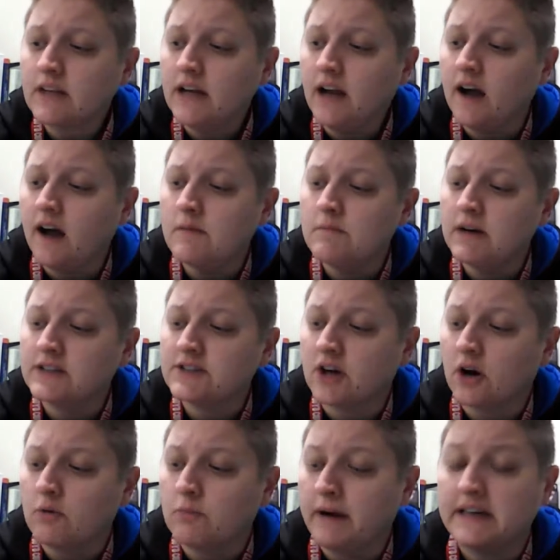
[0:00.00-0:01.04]
And
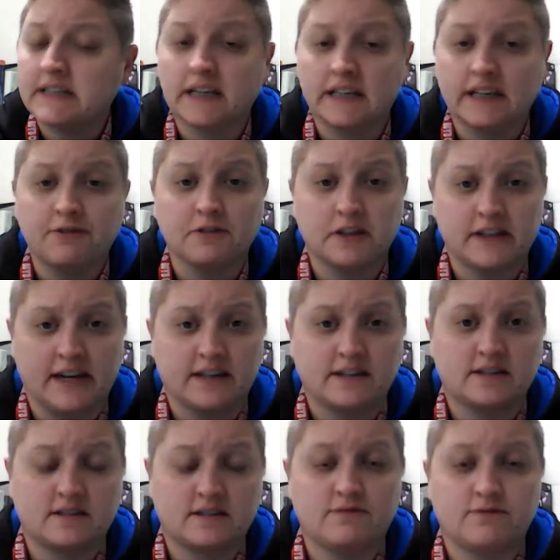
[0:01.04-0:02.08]
so basically for
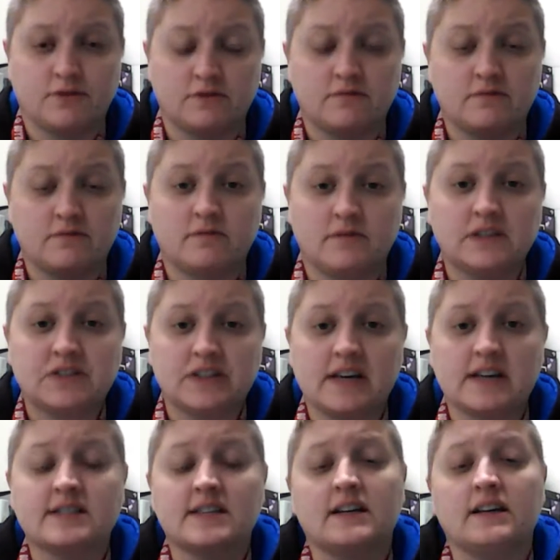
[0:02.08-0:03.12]
this
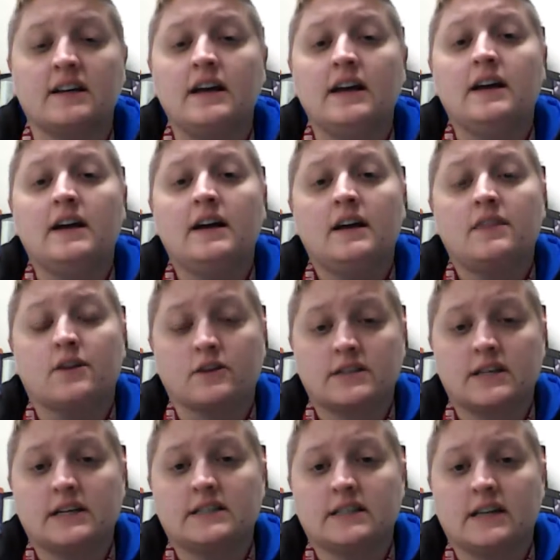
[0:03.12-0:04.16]
lesson,
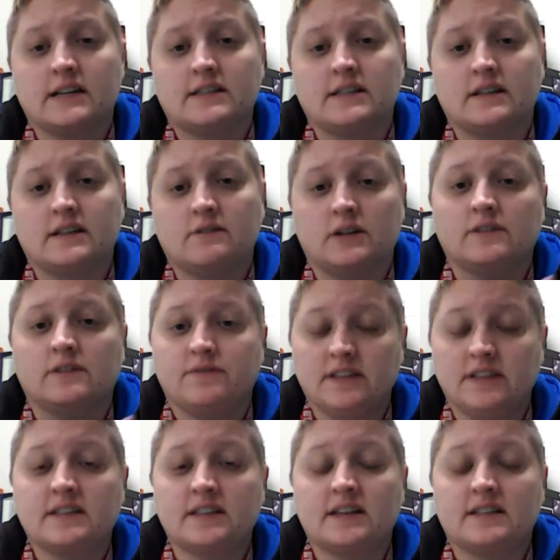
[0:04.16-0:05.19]
Thursday's lesson, well,
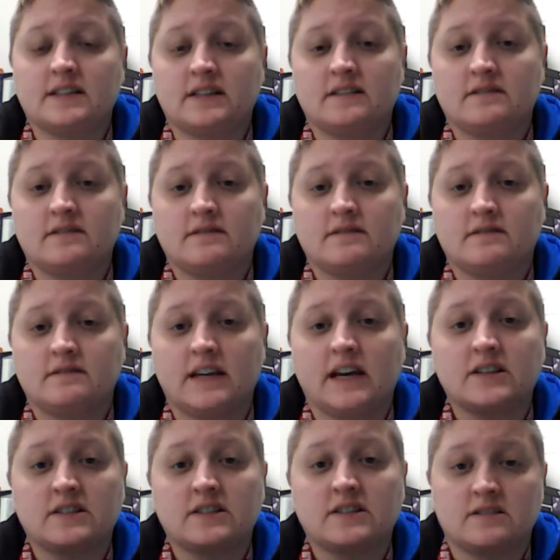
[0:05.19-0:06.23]
this lesson,
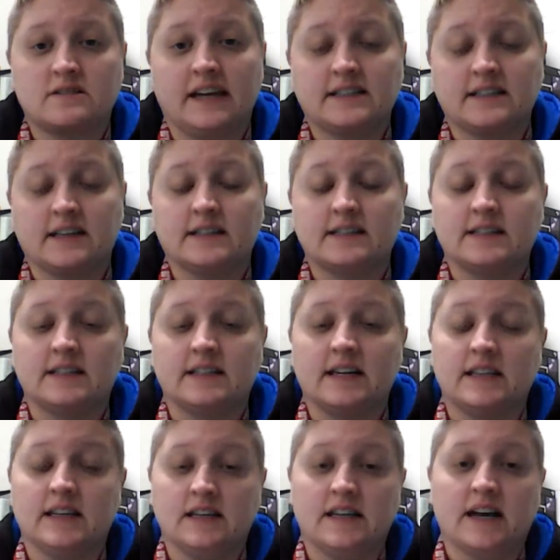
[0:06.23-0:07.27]
next lesson,
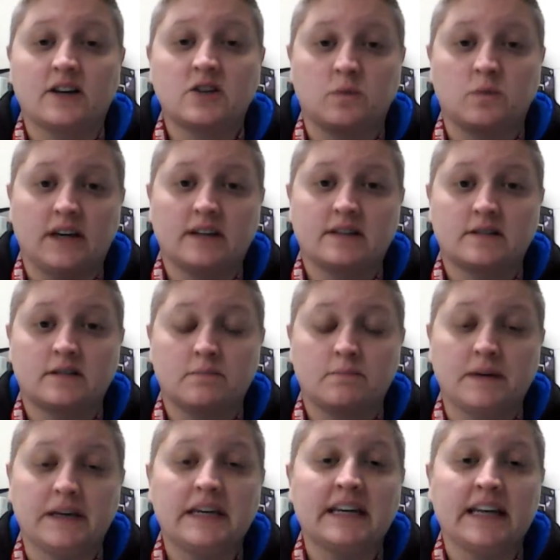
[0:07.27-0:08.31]
and then next week's
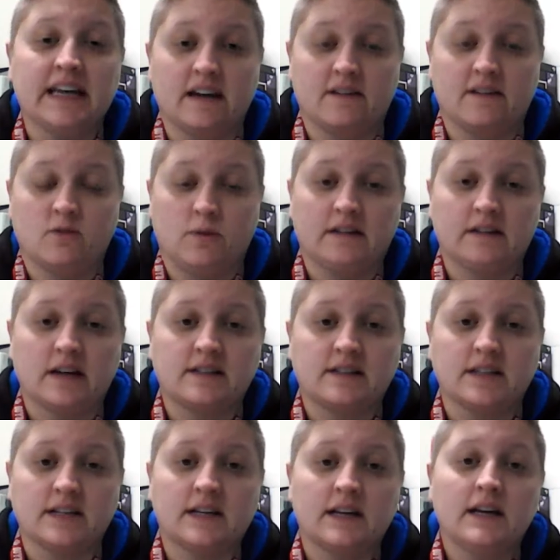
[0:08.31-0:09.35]
beginning of the week
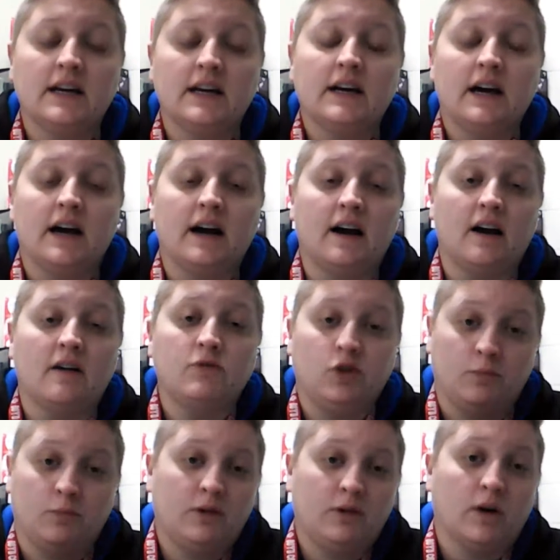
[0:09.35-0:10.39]
lesson,
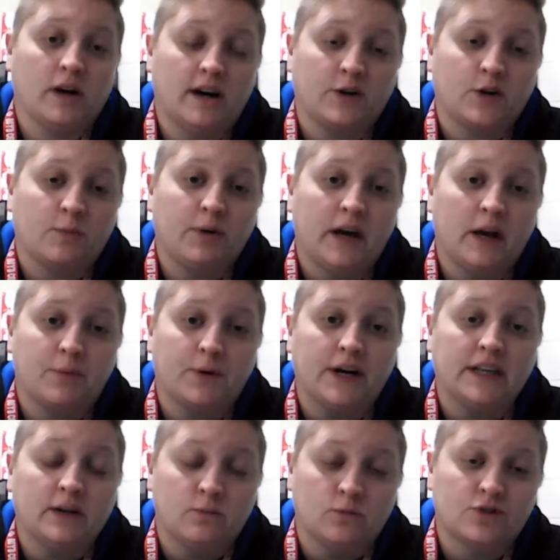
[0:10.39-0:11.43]
you'll be working on your paper,
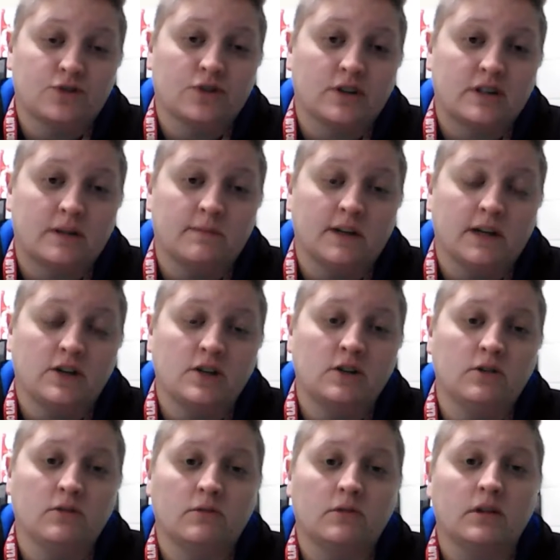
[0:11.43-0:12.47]
and then we'll start something
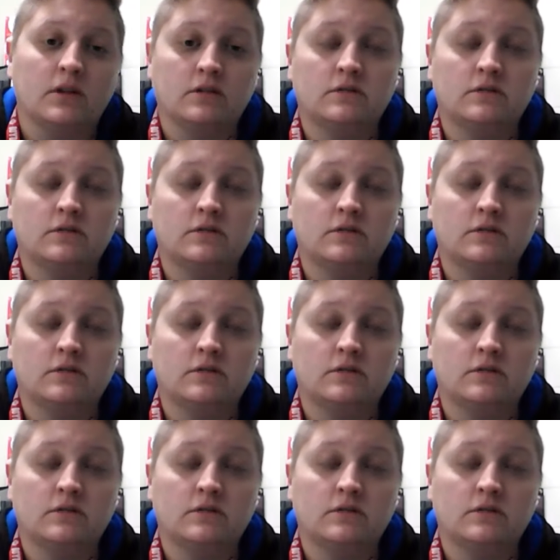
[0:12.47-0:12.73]
new